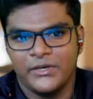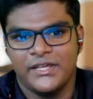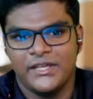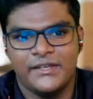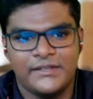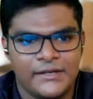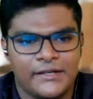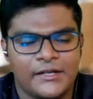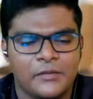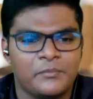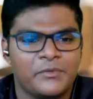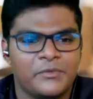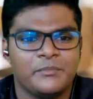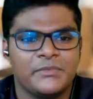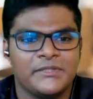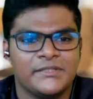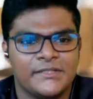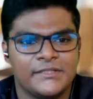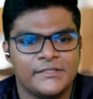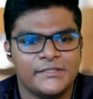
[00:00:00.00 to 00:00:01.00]
know internal
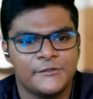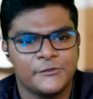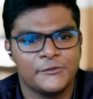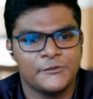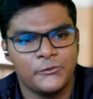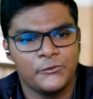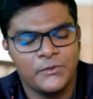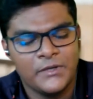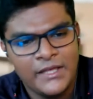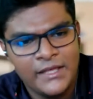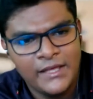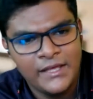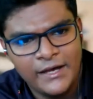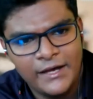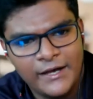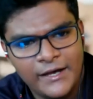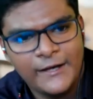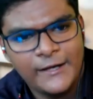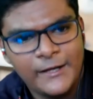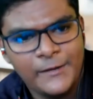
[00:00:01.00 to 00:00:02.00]
purposes. So
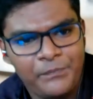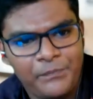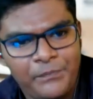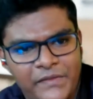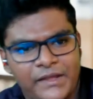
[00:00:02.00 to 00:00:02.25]
uh,